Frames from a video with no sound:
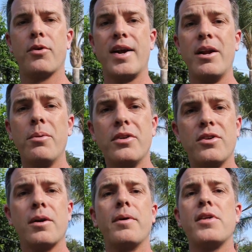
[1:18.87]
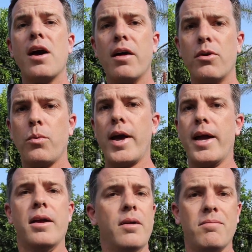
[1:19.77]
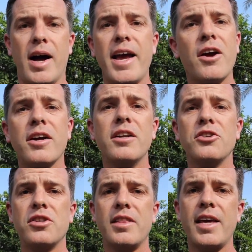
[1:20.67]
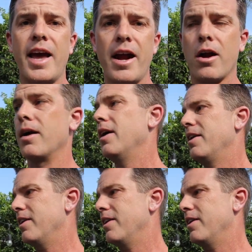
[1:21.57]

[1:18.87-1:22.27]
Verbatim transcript: but right now I wanna talk about the other way I air condition the air.